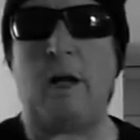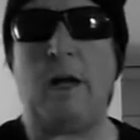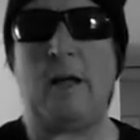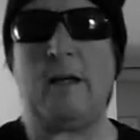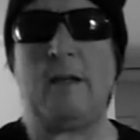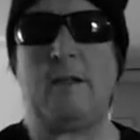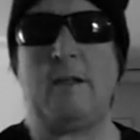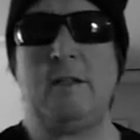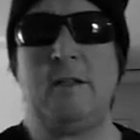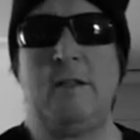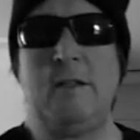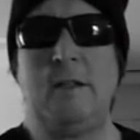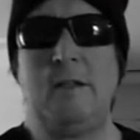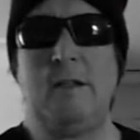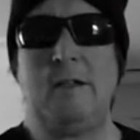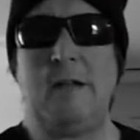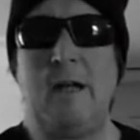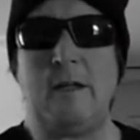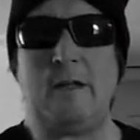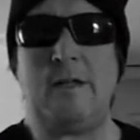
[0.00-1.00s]
pot
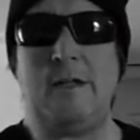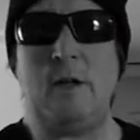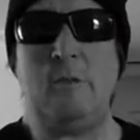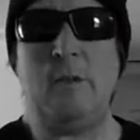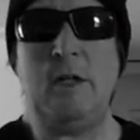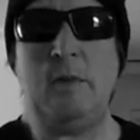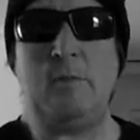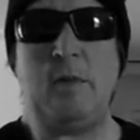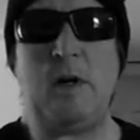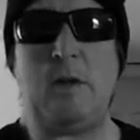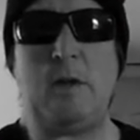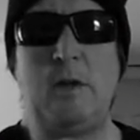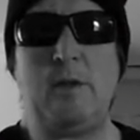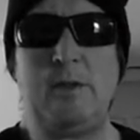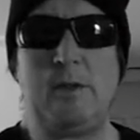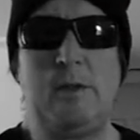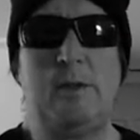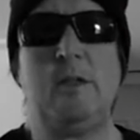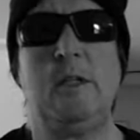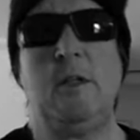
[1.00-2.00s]
cocktail
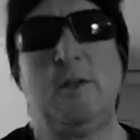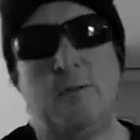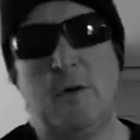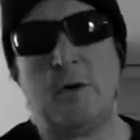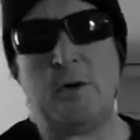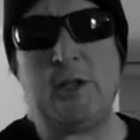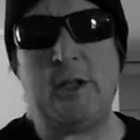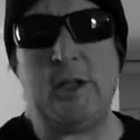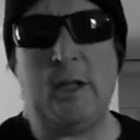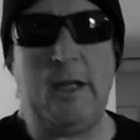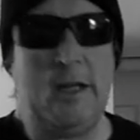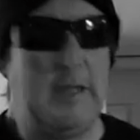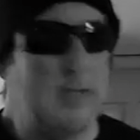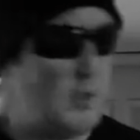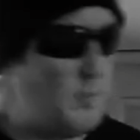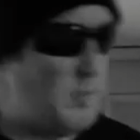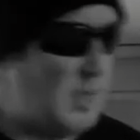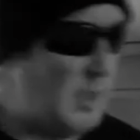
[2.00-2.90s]
meatballs? First thing you need is